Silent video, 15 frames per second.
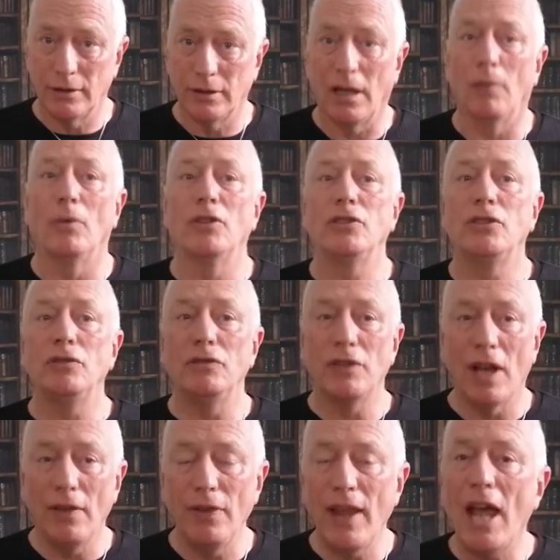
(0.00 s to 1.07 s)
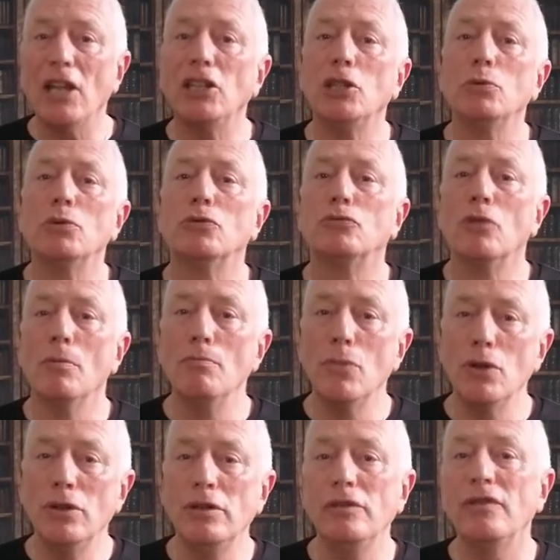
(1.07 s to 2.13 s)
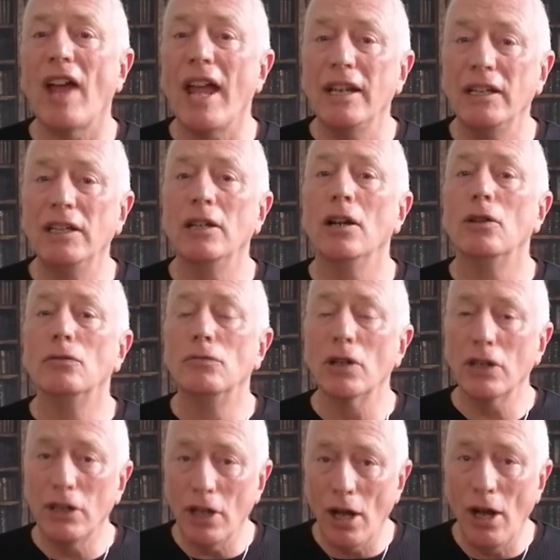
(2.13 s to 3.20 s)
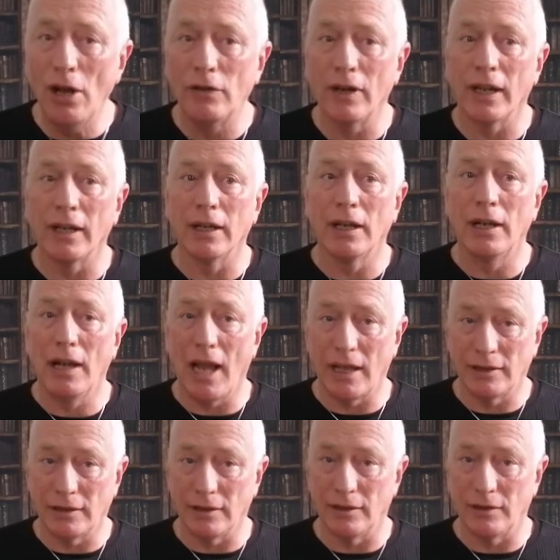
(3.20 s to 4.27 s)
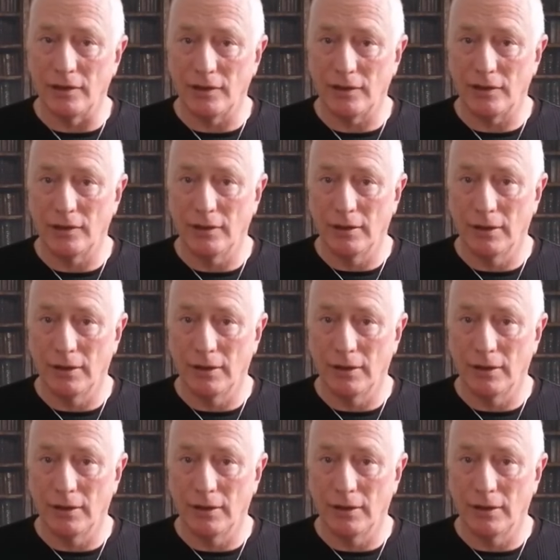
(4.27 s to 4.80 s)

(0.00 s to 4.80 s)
And once you'd done that, you would remove any recurring letters.